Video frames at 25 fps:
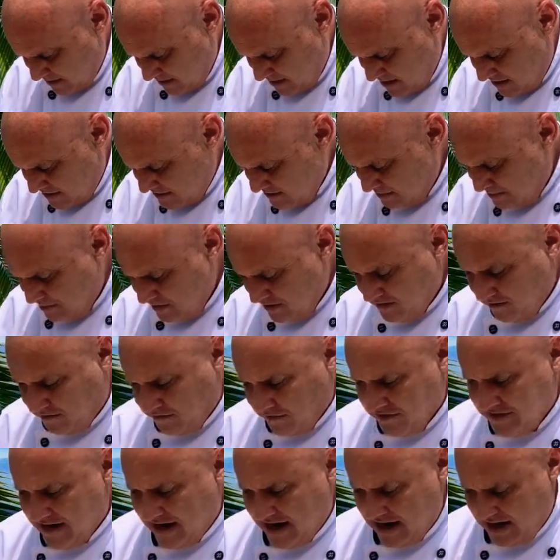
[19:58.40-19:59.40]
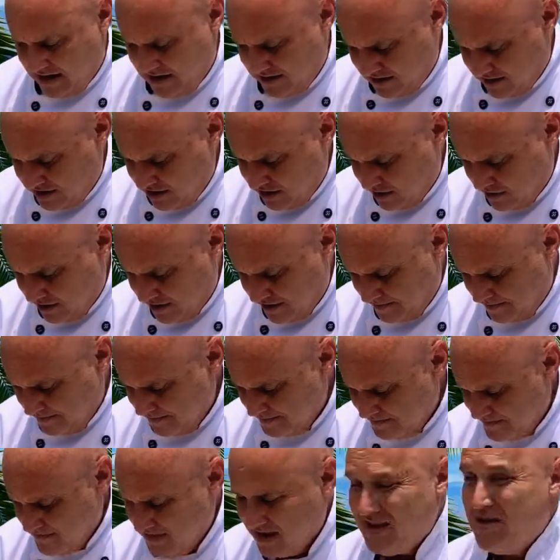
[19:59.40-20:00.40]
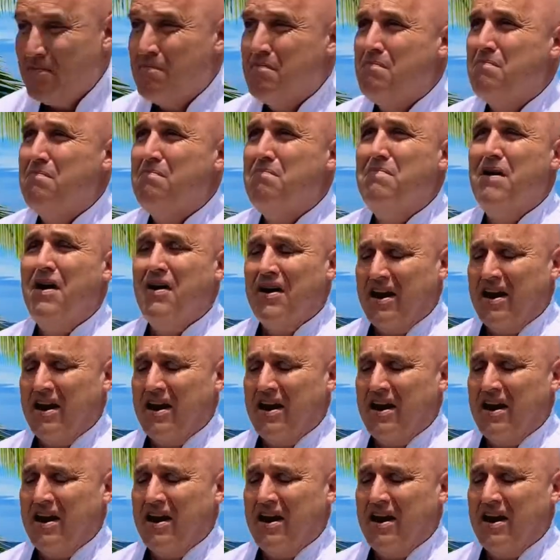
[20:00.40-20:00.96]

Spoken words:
It's a beautiful day here in Kona. About